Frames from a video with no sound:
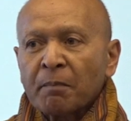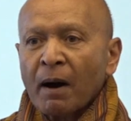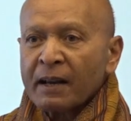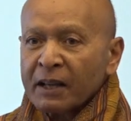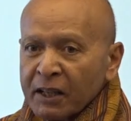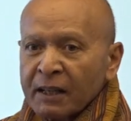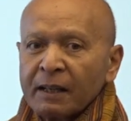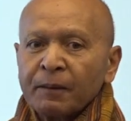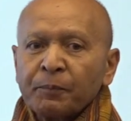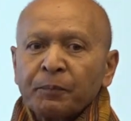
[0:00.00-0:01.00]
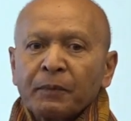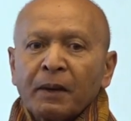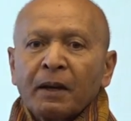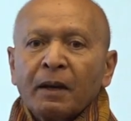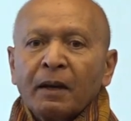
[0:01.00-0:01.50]
monarchy
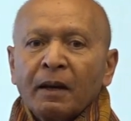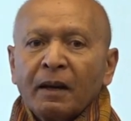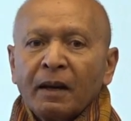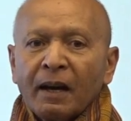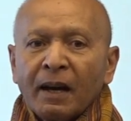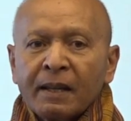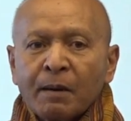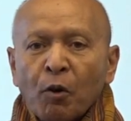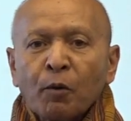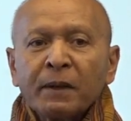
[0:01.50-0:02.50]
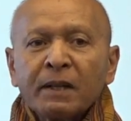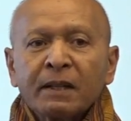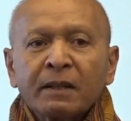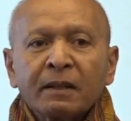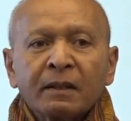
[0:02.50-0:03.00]
at the
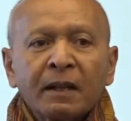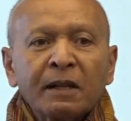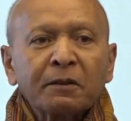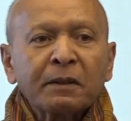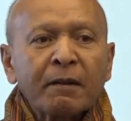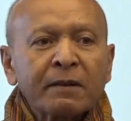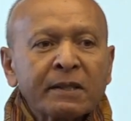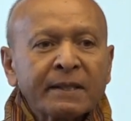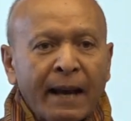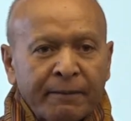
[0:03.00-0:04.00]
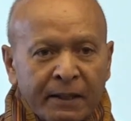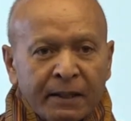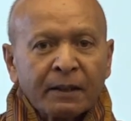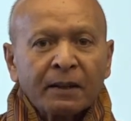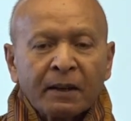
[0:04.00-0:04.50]
moment. Till 2007,
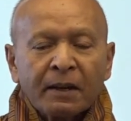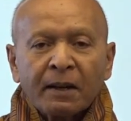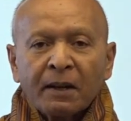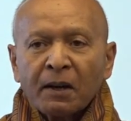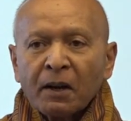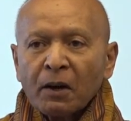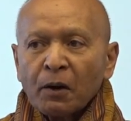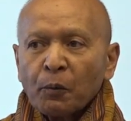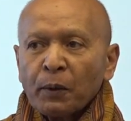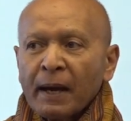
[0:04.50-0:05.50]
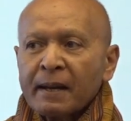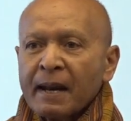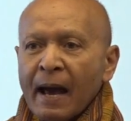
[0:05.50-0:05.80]
we had an